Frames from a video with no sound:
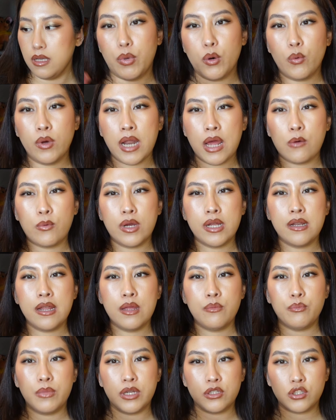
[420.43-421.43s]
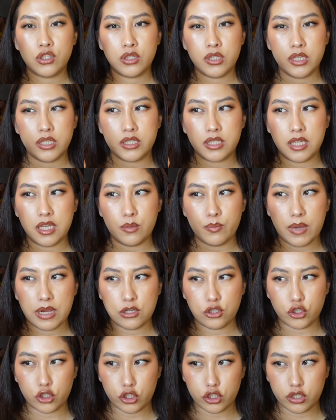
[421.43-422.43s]
But when I went and measured this in
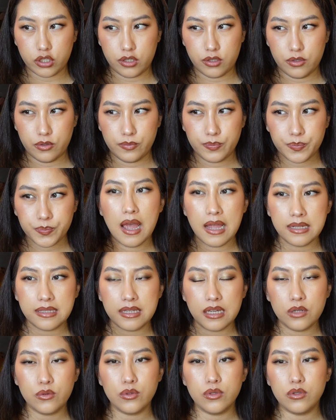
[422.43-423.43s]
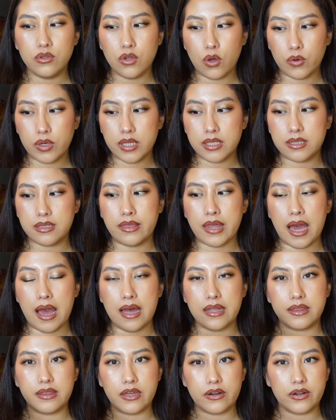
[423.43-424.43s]
my journal, I did notice
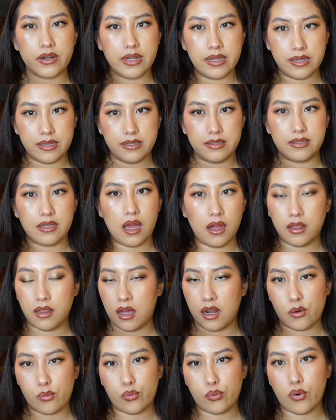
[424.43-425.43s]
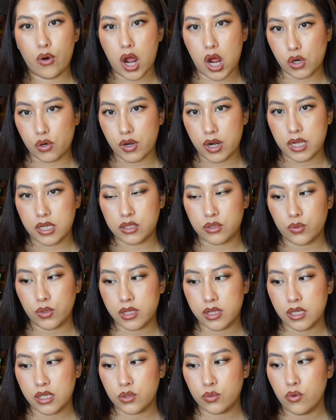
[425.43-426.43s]
that there is a lot of progress
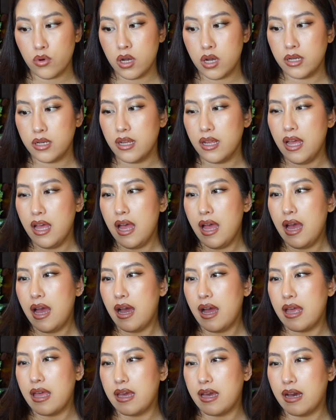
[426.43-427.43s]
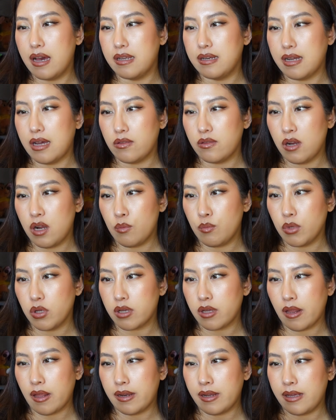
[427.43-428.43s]
with this one. And now that I'm
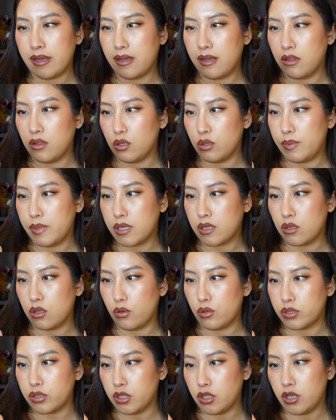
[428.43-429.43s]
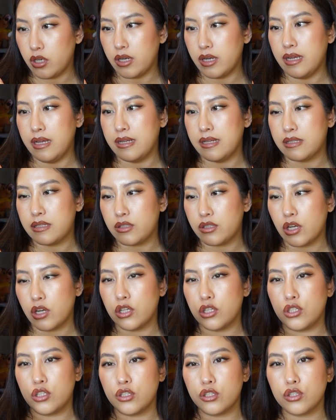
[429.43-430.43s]
looking at it a little bit closer, it is
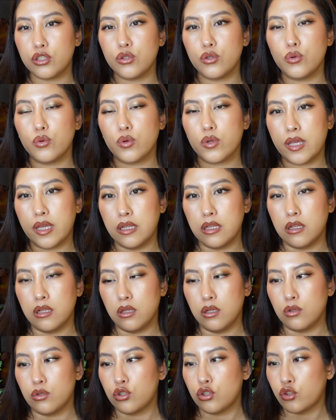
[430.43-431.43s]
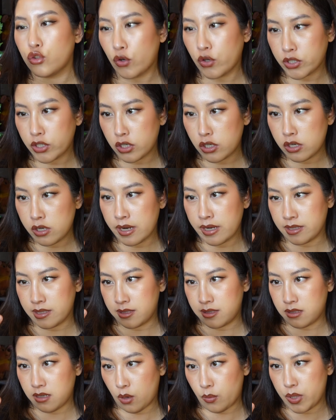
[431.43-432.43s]
starting to get a little shorter and
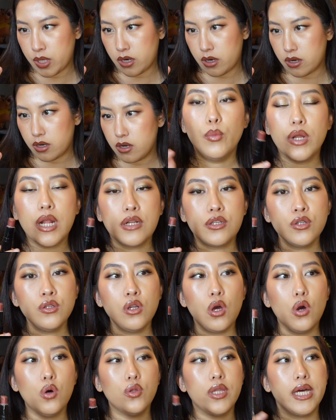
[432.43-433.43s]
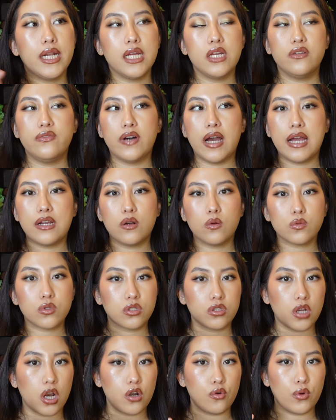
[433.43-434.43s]
stubbier. But I do know that if I don't
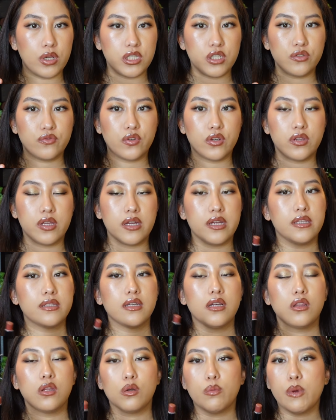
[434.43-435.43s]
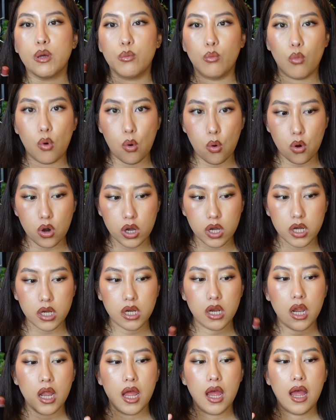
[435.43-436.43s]
start reaching for this a little bit
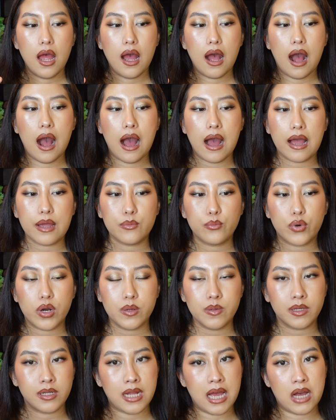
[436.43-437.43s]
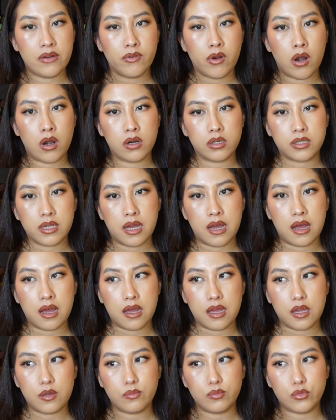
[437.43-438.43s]
more, I'm probably gonna have a hard
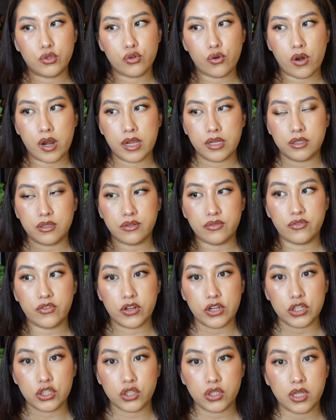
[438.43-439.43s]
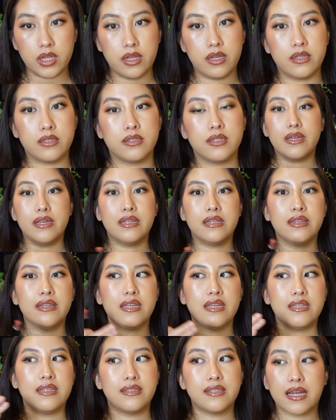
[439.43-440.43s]
time trying to finish this in
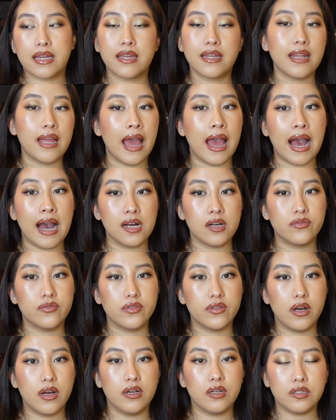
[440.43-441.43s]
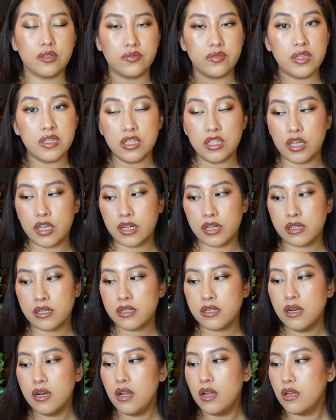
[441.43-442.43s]
the second half of the
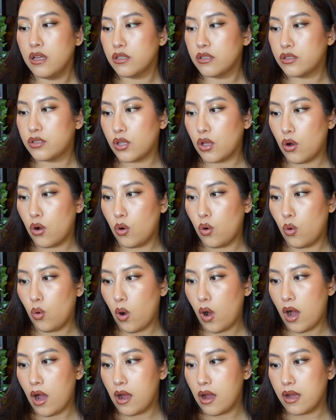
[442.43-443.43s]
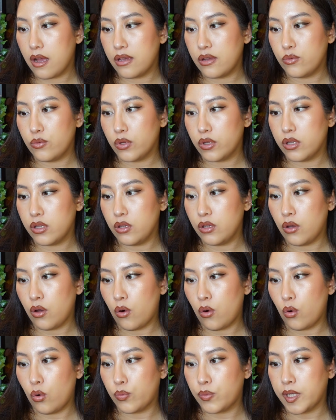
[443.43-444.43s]
year. So I really
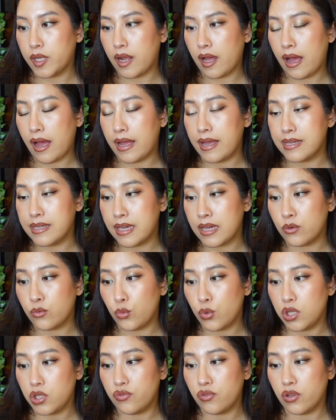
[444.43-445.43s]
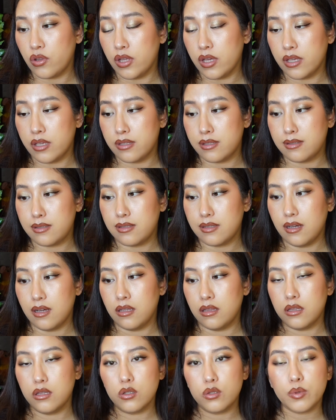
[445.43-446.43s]
hope that I can reach for this
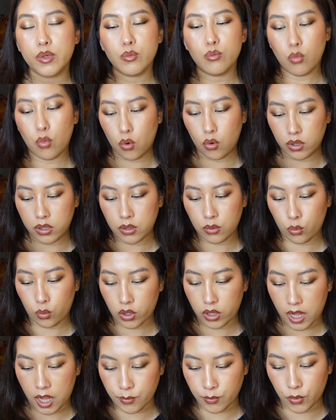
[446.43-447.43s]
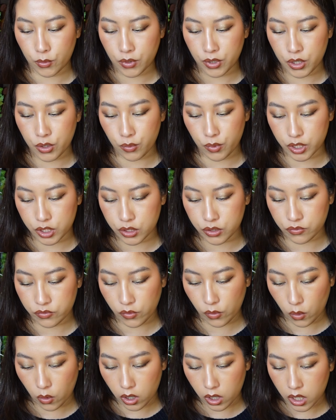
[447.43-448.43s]
a little bit more than what I'm already reaching
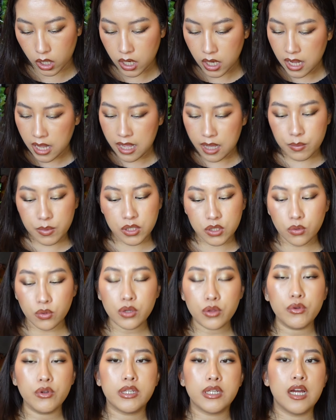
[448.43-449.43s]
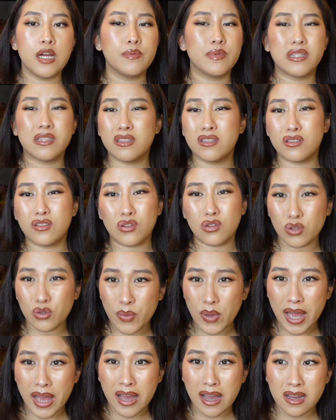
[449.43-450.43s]
for. I mean, 23 times isn't too
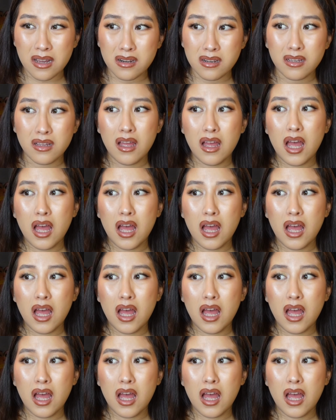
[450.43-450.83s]
bad,